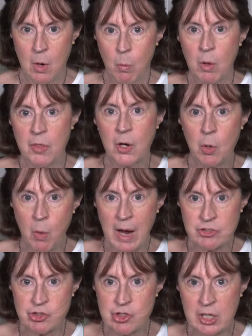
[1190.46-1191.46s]
Well, the
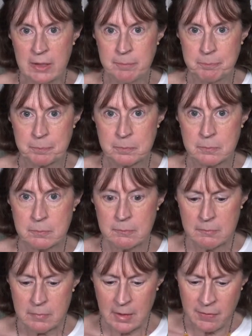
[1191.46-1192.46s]
question
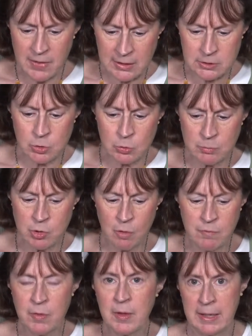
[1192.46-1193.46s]
that loomed
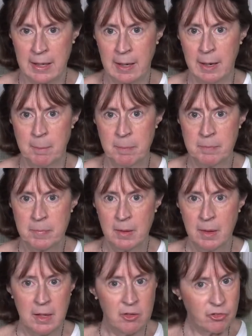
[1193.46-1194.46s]
over the camp
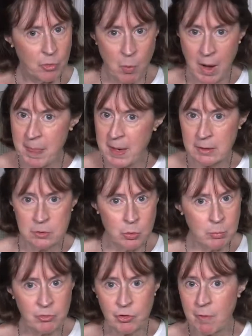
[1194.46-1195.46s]
is the one that
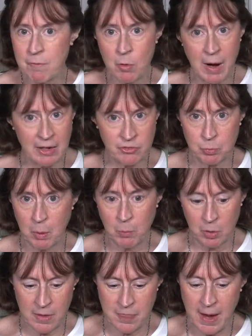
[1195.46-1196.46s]
looms over us when
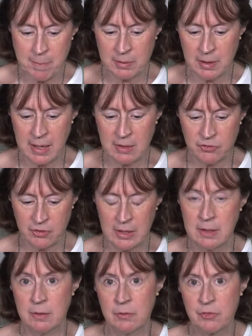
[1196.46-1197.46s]
we're at that place
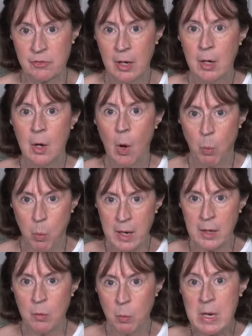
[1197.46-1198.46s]
is,
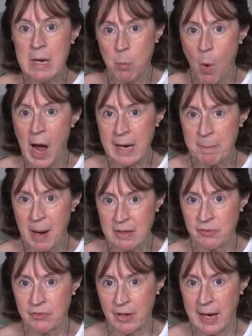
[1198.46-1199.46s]
will we walk by
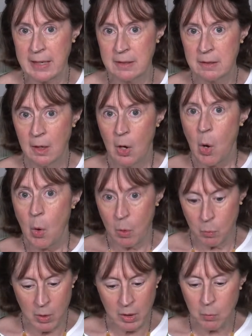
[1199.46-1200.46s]
sight
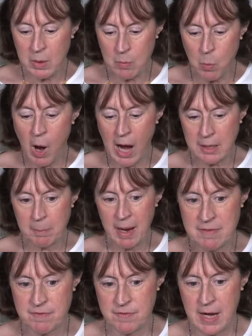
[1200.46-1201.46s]
or will we walk
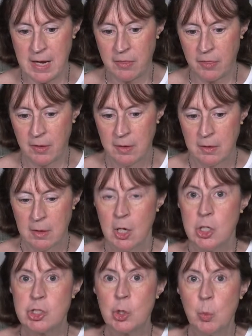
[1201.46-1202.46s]
faith?
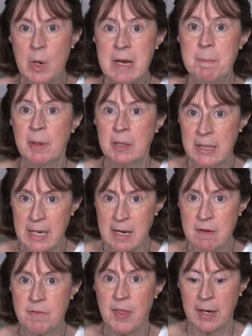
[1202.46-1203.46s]
Do we
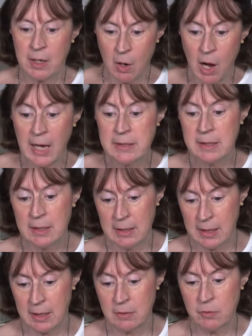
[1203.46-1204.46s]
believe that God can
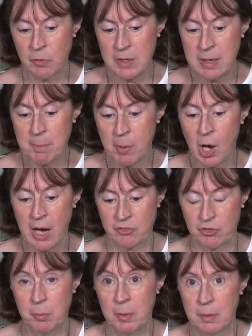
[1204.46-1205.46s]
handle the
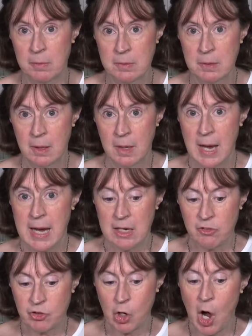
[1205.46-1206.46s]
impossible?
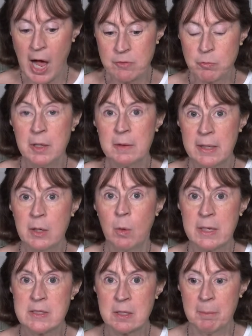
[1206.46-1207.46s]
Is God really
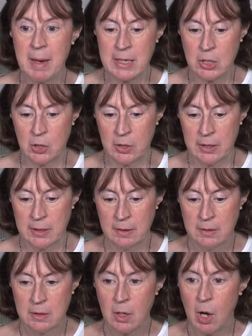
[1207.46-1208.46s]
going to make good
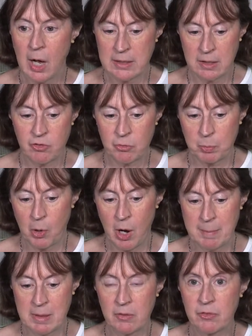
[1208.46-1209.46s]
on his
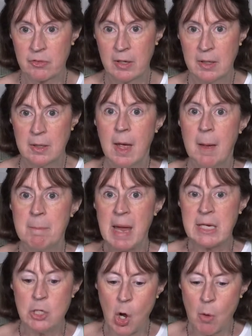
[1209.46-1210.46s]
promise?
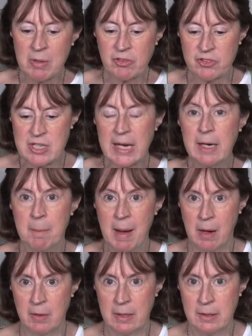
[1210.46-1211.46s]
Make no mistake
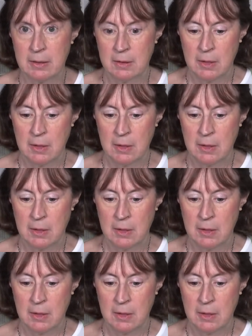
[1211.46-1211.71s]
about it,